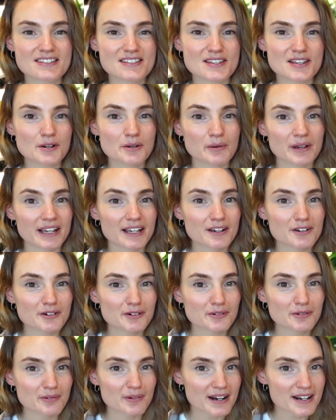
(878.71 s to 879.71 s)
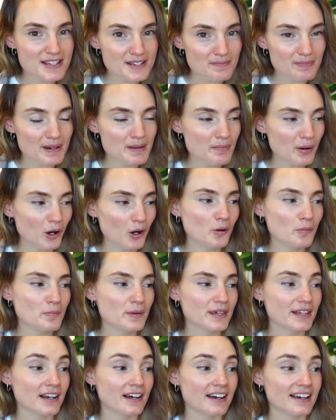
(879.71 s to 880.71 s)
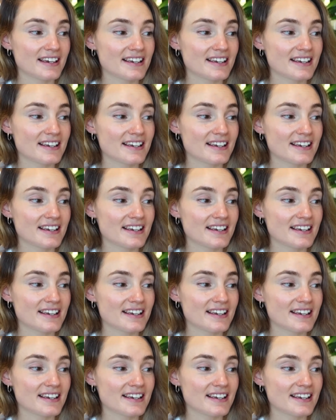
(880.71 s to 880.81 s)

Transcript: so incredibly popular,